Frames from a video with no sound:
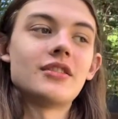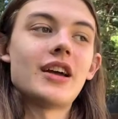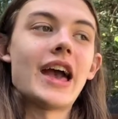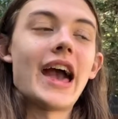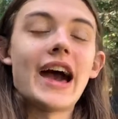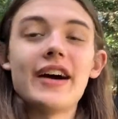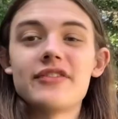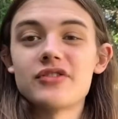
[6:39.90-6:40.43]

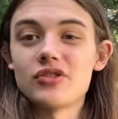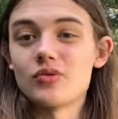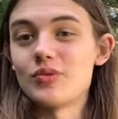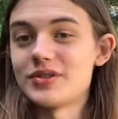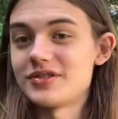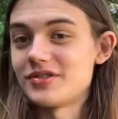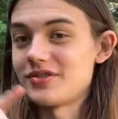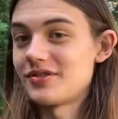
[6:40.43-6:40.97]
after the
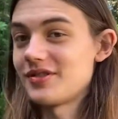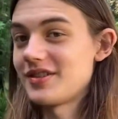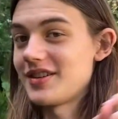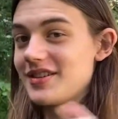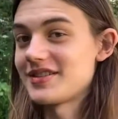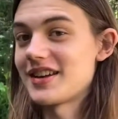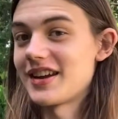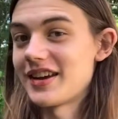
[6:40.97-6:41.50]
wizard
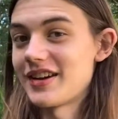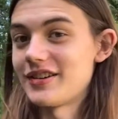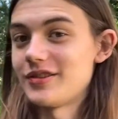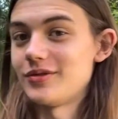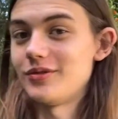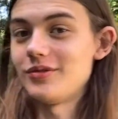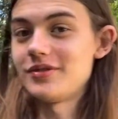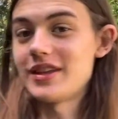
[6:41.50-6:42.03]
is going to
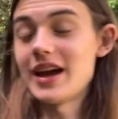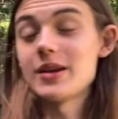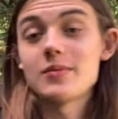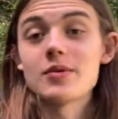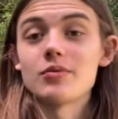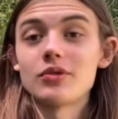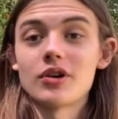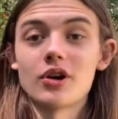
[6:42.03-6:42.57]
go, the enemy
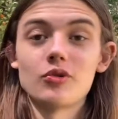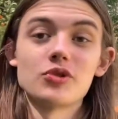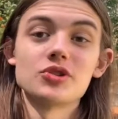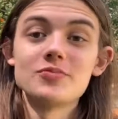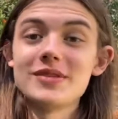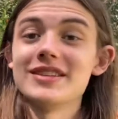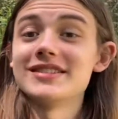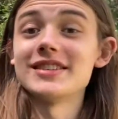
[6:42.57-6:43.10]
will go, which
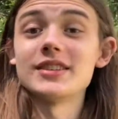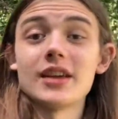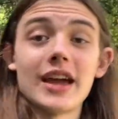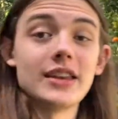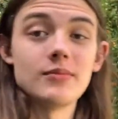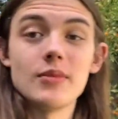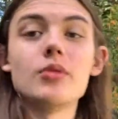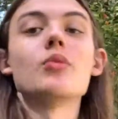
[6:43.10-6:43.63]
means that the
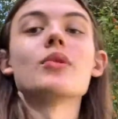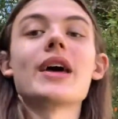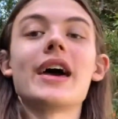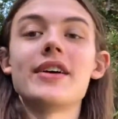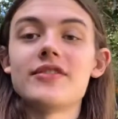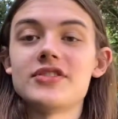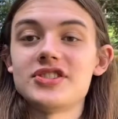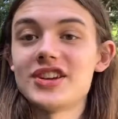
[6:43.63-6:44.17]
enemy won't
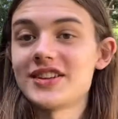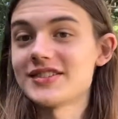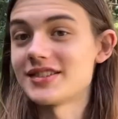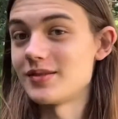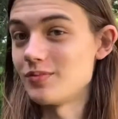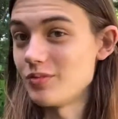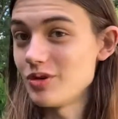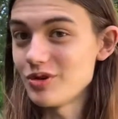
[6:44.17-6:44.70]
have a chance to
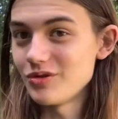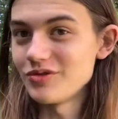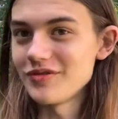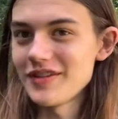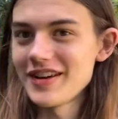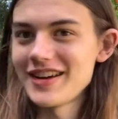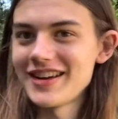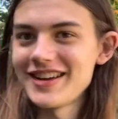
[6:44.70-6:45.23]
move
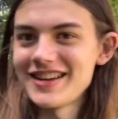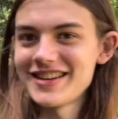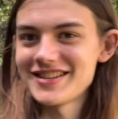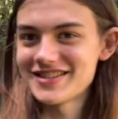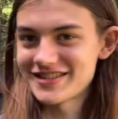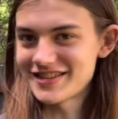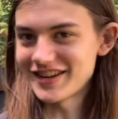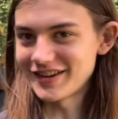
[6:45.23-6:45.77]

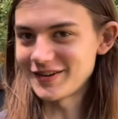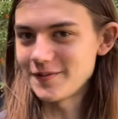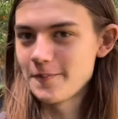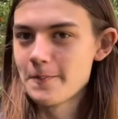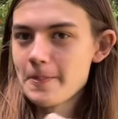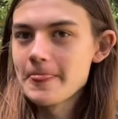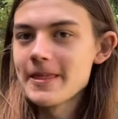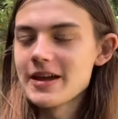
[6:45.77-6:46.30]
still.
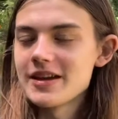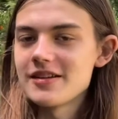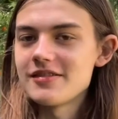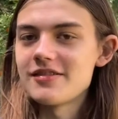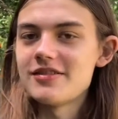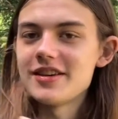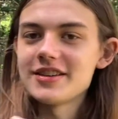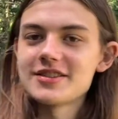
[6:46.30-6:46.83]

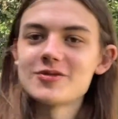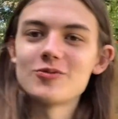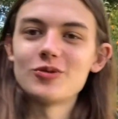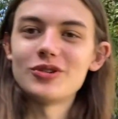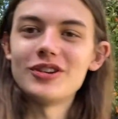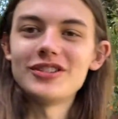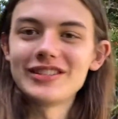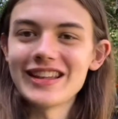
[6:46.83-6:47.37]
This
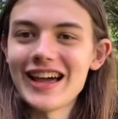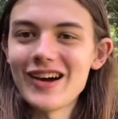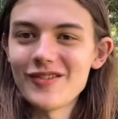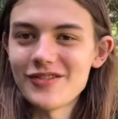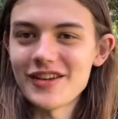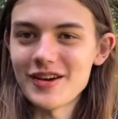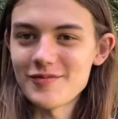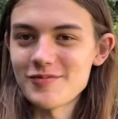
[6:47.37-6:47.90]
will allow
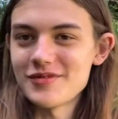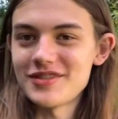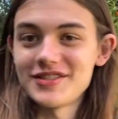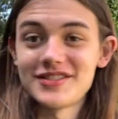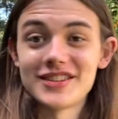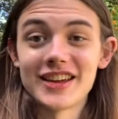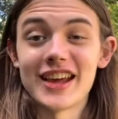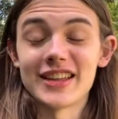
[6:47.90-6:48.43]
them
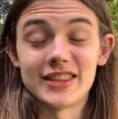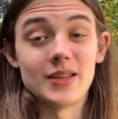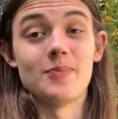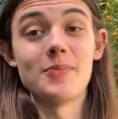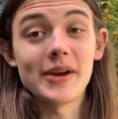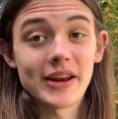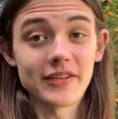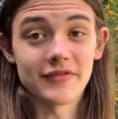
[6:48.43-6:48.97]
to get the
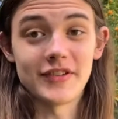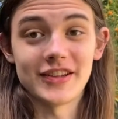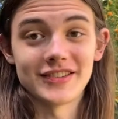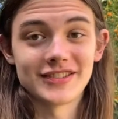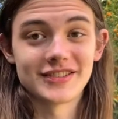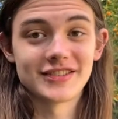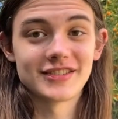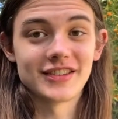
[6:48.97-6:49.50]

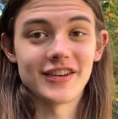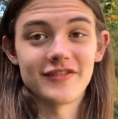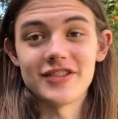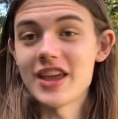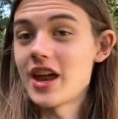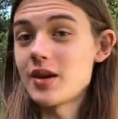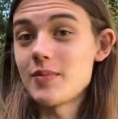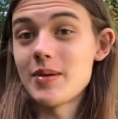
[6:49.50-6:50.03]
benefits of the
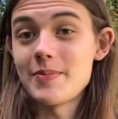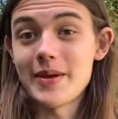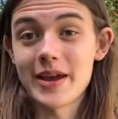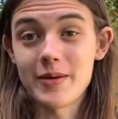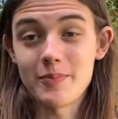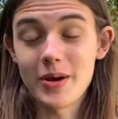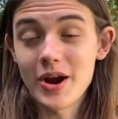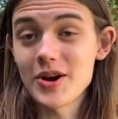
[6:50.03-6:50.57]
enemy being
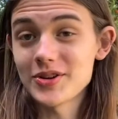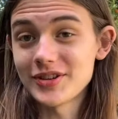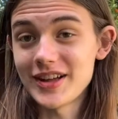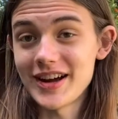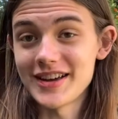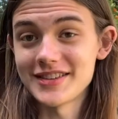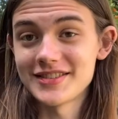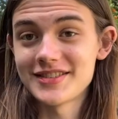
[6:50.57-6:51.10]

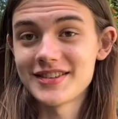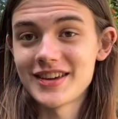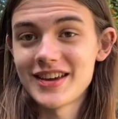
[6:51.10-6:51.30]
paralyzed